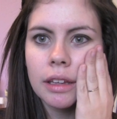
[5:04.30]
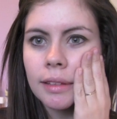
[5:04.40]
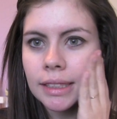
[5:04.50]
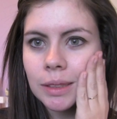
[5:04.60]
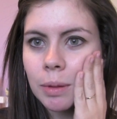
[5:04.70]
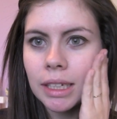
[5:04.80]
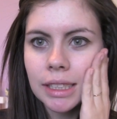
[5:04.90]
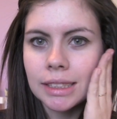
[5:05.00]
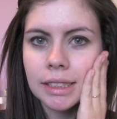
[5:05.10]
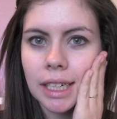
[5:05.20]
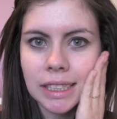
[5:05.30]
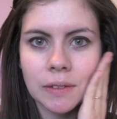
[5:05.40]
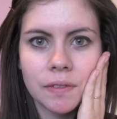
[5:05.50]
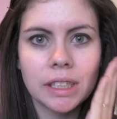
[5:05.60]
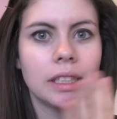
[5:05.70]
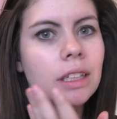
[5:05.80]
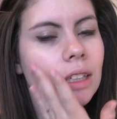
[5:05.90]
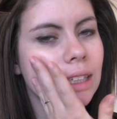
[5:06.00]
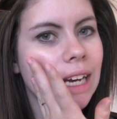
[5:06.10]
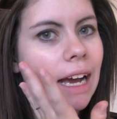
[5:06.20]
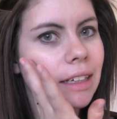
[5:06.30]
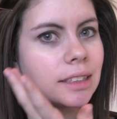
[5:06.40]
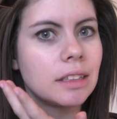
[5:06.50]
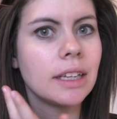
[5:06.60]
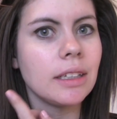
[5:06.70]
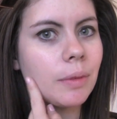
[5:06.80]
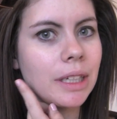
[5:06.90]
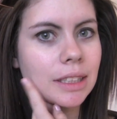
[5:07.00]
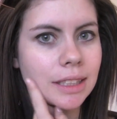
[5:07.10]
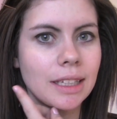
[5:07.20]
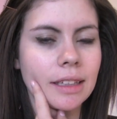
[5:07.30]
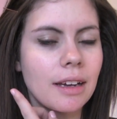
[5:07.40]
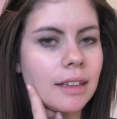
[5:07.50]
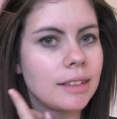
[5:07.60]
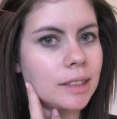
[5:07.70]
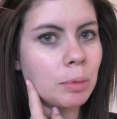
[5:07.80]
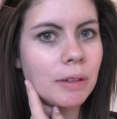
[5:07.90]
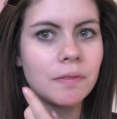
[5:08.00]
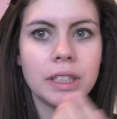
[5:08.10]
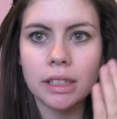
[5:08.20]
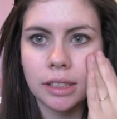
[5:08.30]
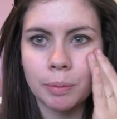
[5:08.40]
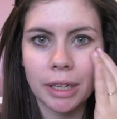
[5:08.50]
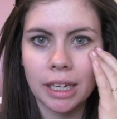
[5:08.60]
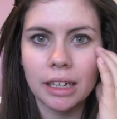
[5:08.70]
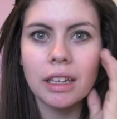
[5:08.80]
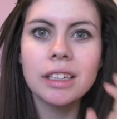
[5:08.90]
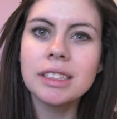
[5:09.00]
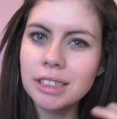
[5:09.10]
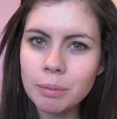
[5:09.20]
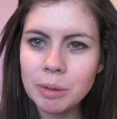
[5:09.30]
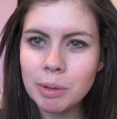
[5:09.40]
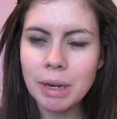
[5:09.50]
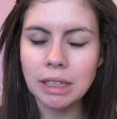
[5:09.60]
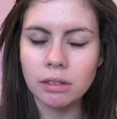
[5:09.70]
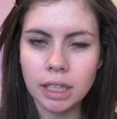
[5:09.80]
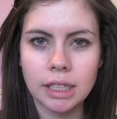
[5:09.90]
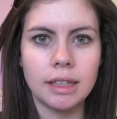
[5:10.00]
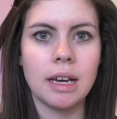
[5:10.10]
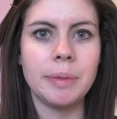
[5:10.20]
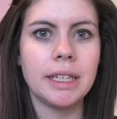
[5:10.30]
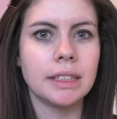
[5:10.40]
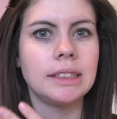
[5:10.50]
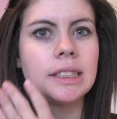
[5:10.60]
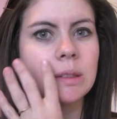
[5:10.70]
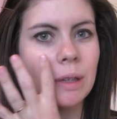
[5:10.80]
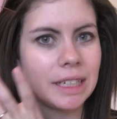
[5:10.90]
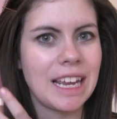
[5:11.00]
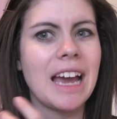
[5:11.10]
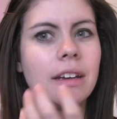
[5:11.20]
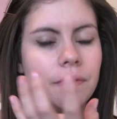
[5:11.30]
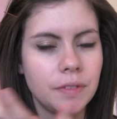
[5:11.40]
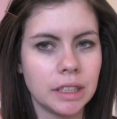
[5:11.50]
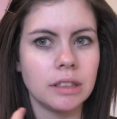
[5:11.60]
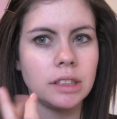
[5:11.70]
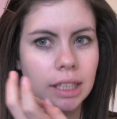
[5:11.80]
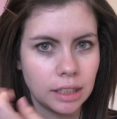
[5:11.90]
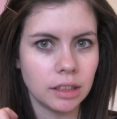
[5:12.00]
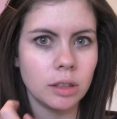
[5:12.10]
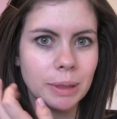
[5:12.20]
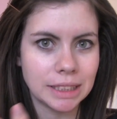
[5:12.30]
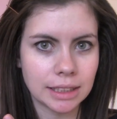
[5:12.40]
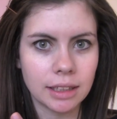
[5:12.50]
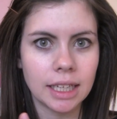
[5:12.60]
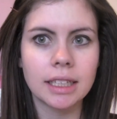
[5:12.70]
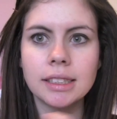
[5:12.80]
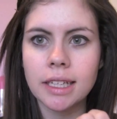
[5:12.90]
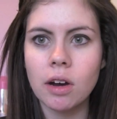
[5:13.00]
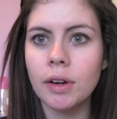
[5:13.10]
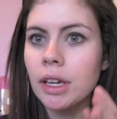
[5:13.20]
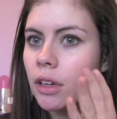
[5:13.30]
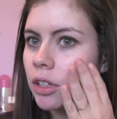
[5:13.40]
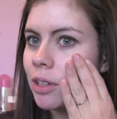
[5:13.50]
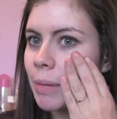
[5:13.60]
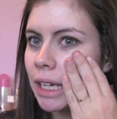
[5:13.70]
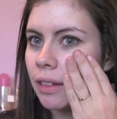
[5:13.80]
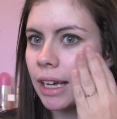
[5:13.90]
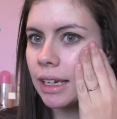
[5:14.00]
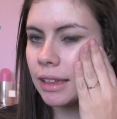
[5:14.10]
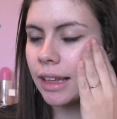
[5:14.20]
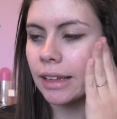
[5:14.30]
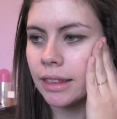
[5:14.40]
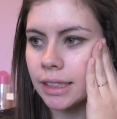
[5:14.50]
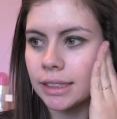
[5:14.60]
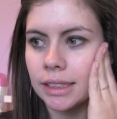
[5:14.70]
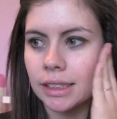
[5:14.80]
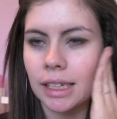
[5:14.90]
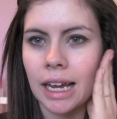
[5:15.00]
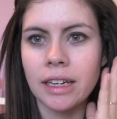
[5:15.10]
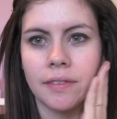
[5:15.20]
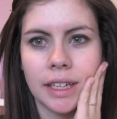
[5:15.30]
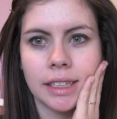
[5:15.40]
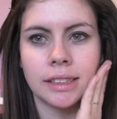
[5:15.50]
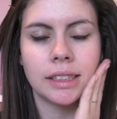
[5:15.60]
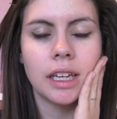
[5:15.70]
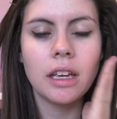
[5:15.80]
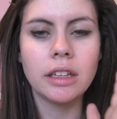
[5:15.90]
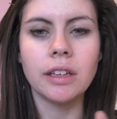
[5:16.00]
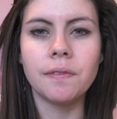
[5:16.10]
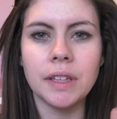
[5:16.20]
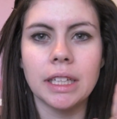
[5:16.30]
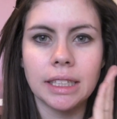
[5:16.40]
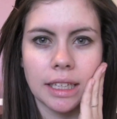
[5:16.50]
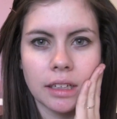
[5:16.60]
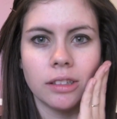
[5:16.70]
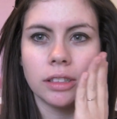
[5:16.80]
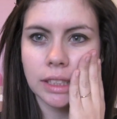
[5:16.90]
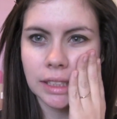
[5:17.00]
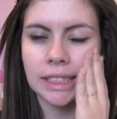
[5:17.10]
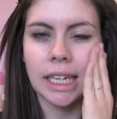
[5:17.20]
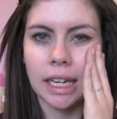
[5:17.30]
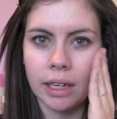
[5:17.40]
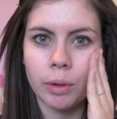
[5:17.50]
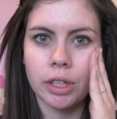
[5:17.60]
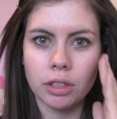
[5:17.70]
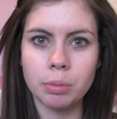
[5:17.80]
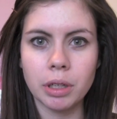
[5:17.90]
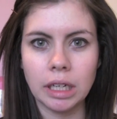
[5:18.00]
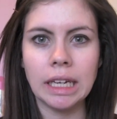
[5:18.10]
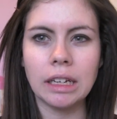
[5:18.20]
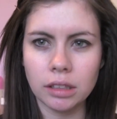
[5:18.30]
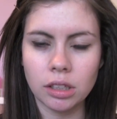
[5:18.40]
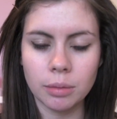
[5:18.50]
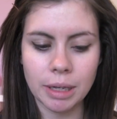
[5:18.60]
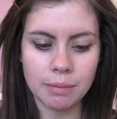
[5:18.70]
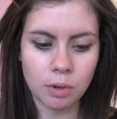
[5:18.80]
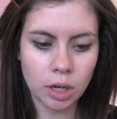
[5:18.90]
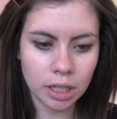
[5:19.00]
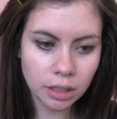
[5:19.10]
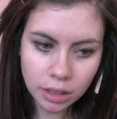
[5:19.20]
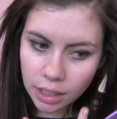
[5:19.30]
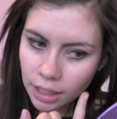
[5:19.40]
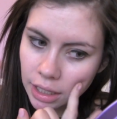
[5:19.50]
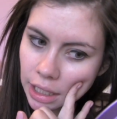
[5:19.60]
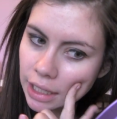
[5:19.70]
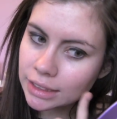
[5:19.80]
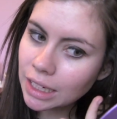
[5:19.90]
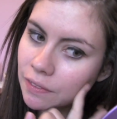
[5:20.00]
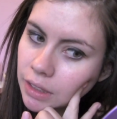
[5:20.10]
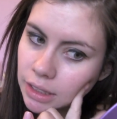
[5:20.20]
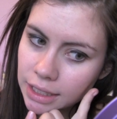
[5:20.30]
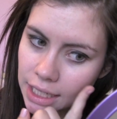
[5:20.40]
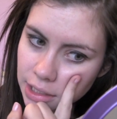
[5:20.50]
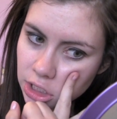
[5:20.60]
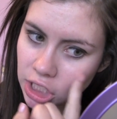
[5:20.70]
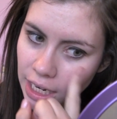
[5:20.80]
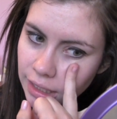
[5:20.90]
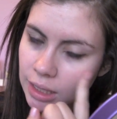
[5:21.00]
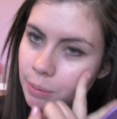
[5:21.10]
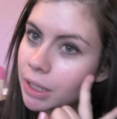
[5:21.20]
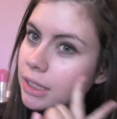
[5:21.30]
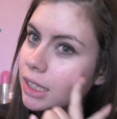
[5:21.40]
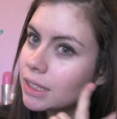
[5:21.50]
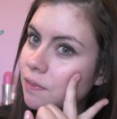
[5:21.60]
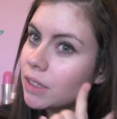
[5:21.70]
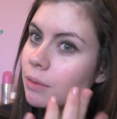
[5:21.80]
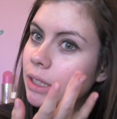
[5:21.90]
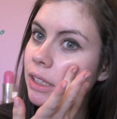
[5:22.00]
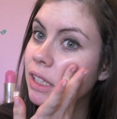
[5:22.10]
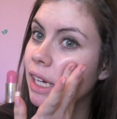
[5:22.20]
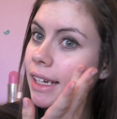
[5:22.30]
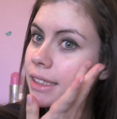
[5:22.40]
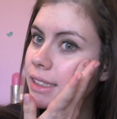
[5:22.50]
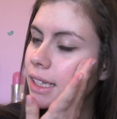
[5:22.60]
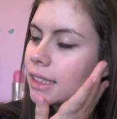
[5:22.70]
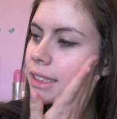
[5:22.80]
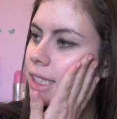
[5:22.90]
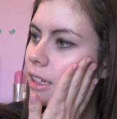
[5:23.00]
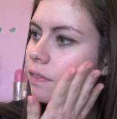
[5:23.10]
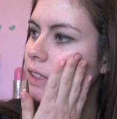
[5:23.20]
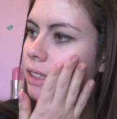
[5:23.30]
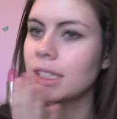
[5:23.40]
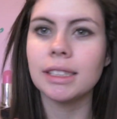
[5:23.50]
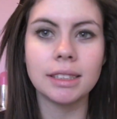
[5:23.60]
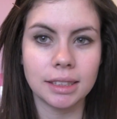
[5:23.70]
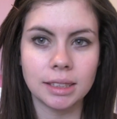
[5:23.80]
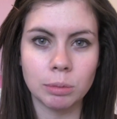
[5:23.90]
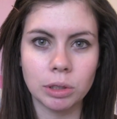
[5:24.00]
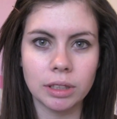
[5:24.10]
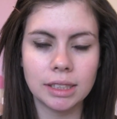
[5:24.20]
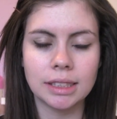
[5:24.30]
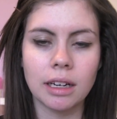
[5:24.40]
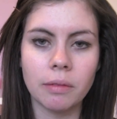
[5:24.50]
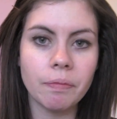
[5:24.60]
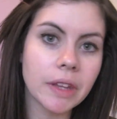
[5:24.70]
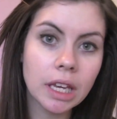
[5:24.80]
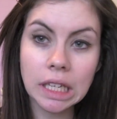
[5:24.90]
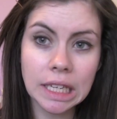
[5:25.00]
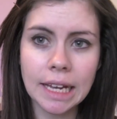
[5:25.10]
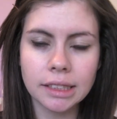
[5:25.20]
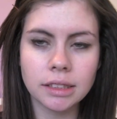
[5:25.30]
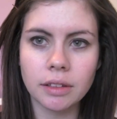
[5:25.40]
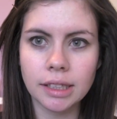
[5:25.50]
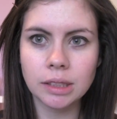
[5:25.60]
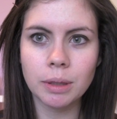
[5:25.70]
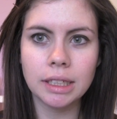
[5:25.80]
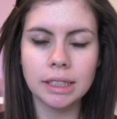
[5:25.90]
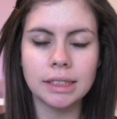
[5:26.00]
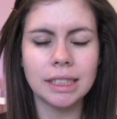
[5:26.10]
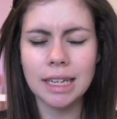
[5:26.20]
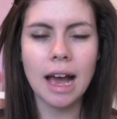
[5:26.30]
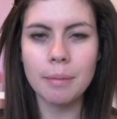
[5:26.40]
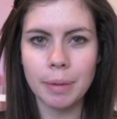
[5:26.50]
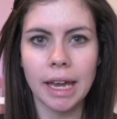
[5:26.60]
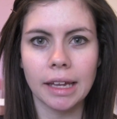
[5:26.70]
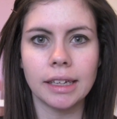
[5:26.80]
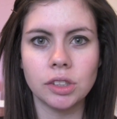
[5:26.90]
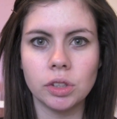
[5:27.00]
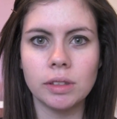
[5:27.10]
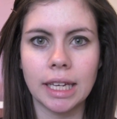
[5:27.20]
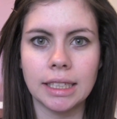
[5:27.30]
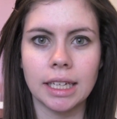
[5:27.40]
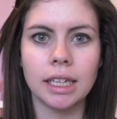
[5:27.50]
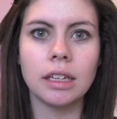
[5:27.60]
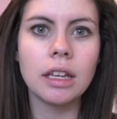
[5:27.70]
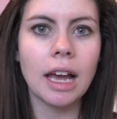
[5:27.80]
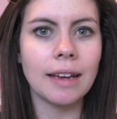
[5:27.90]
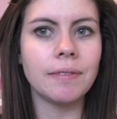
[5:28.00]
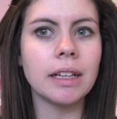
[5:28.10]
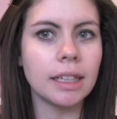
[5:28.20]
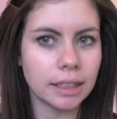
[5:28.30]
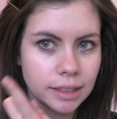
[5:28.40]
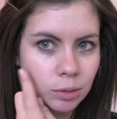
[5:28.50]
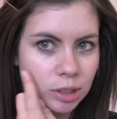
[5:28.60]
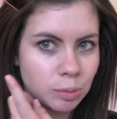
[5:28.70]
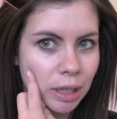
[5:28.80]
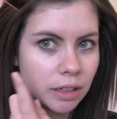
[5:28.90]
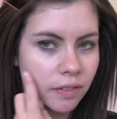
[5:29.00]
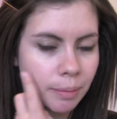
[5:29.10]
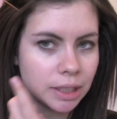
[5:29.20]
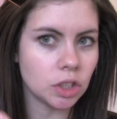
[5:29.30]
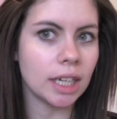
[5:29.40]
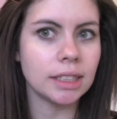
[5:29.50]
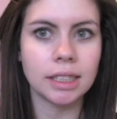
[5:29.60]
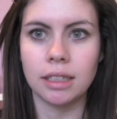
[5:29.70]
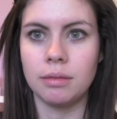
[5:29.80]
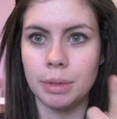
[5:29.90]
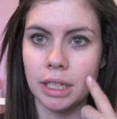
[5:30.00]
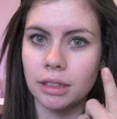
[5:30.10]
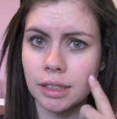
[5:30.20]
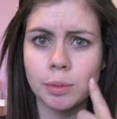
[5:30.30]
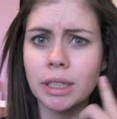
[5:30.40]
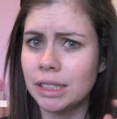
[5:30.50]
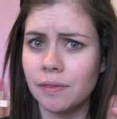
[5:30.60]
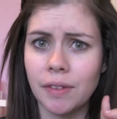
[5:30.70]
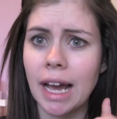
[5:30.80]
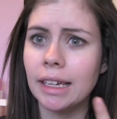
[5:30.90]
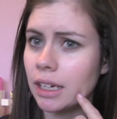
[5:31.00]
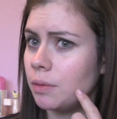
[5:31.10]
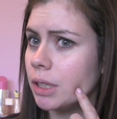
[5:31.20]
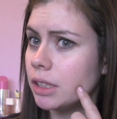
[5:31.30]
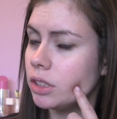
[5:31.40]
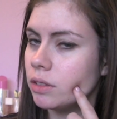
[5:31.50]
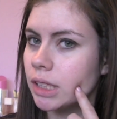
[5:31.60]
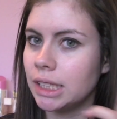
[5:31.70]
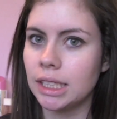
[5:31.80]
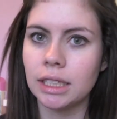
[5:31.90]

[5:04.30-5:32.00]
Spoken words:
This one, it does feel not as lightweight as I thought this one feels, but some people might like that because this one can feel like a little bit slick. So you might like that this kind of has the feeling that it'll stay where you put it a little bit more. And definitely not as shiny, but it does feel really nice, and the skin feels nice and smooth. So yeah, so this one, it's not bad. I do like it. I felt like this one's better for my dry skin, but this one is fine. I really do like